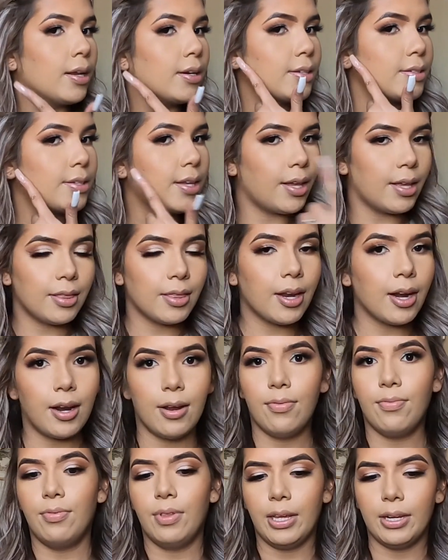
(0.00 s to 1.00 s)
I just hate that I
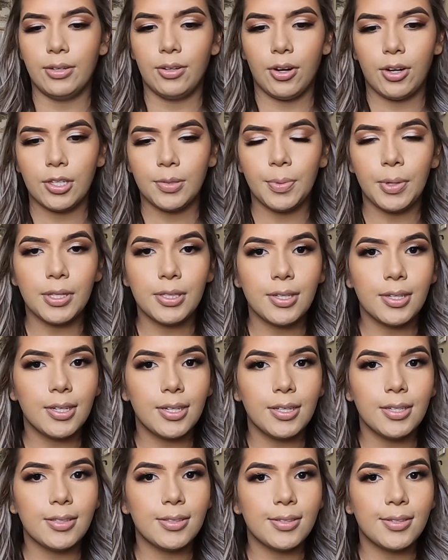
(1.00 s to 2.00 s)
have like dark spots on
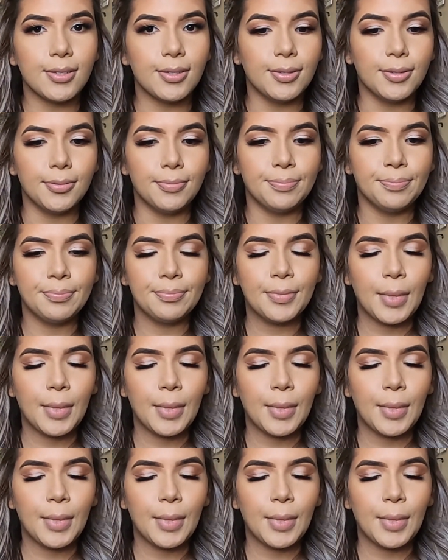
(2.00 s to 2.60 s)
it. So,